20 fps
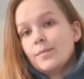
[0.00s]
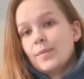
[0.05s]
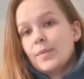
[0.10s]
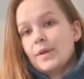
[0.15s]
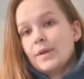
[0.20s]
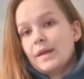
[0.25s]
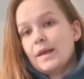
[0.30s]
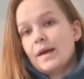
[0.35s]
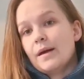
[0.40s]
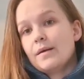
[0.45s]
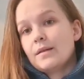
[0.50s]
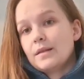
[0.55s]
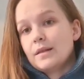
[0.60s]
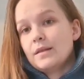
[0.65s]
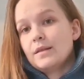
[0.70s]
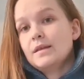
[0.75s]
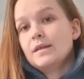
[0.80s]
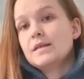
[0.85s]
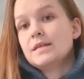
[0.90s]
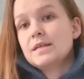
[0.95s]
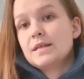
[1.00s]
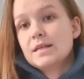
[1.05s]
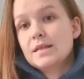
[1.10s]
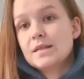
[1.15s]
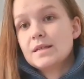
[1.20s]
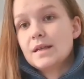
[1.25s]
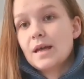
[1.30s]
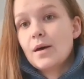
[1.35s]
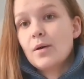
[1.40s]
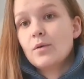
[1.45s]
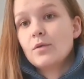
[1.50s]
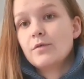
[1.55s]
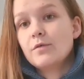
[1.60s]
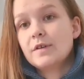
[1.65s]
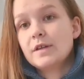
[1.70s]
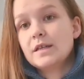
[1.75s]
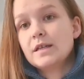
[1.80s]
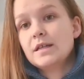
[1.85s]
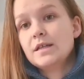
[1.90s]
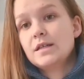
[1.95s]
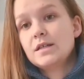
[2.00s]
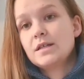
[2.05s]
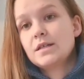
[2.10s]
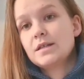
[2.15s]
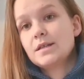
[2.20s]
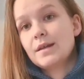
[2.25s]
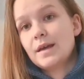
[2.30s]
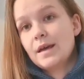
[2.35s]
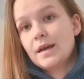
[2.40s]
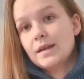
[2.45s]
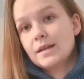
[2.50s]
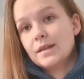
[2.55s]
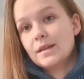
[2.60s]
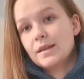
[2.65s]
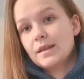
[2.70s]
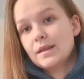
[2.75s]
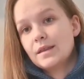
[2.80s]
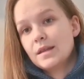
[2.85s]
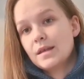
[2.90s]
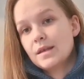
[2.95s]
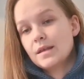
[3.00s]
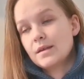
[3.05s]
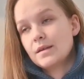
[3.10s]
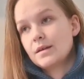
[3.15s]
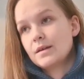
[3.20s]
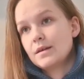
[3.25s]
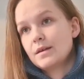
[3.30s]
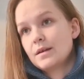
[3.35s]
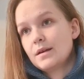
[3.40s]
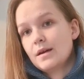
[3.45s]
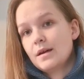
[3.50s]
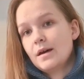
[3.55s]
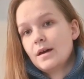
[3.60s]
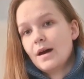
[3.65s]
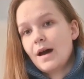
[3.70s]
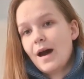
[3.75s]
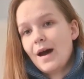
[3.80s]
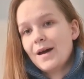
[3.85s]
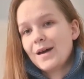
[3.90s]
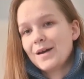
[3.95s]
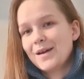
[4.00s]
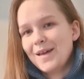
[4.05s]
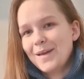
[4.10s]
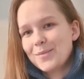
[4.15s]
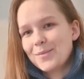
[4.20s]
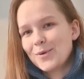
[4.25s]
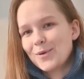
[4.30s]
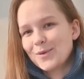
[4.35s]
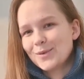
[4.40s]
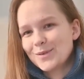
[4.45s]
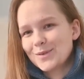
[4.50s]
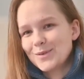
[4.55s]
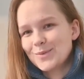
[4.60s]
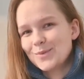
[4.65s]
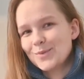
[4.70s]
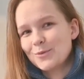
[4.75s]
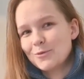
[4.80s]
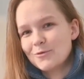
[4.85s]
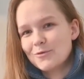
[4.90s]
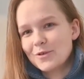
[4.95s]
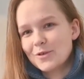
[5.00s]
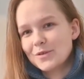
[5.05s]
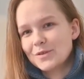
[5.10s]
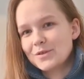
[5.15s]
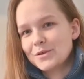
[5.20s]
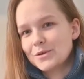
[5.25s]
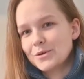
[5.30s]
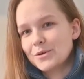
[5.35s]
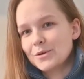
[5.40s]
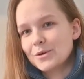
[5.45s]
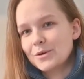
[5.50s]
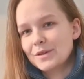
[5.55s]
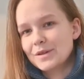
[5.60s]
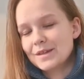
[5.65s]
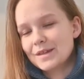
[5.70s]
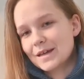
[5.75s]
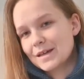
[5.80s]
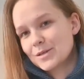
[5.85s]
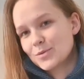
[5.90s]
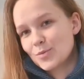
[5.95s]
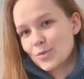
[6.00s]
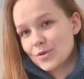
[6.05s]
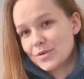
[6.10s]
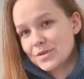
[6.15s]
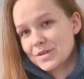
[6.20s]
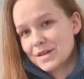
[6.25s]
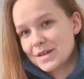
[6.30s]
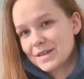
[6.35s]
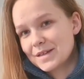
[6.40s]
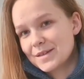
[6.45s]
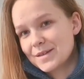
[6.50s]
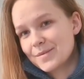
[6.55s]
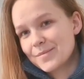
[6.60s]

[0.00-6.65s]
But yeah, this is now finished and I am going to move on to the next project.